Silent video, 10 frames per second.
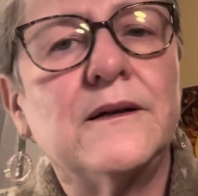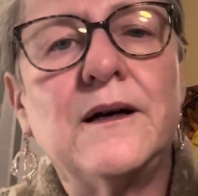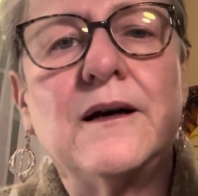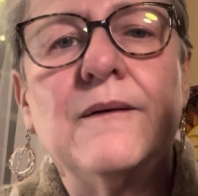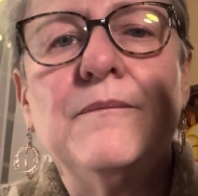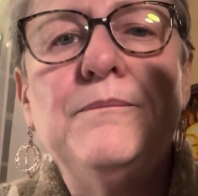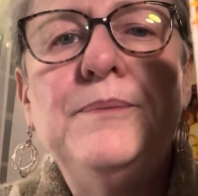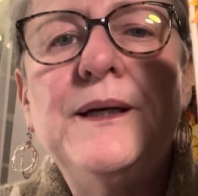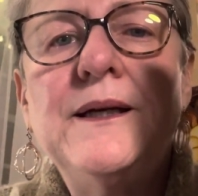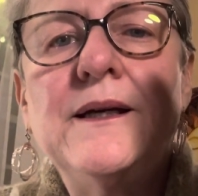
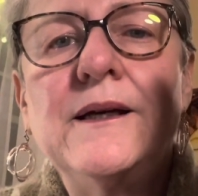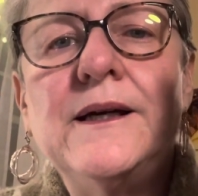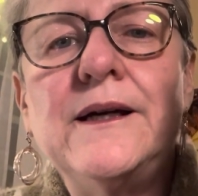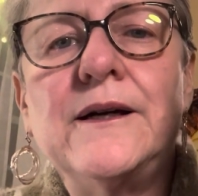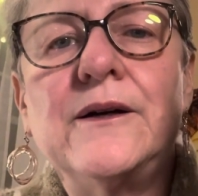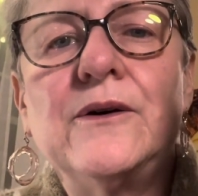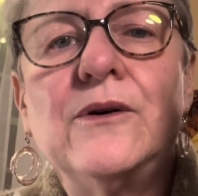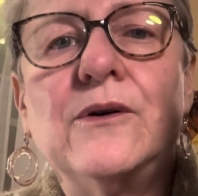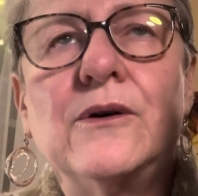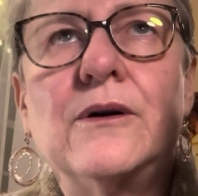Being Here,
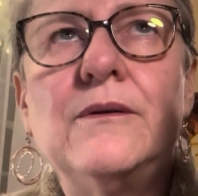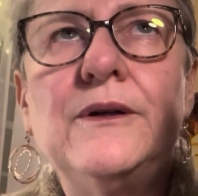or,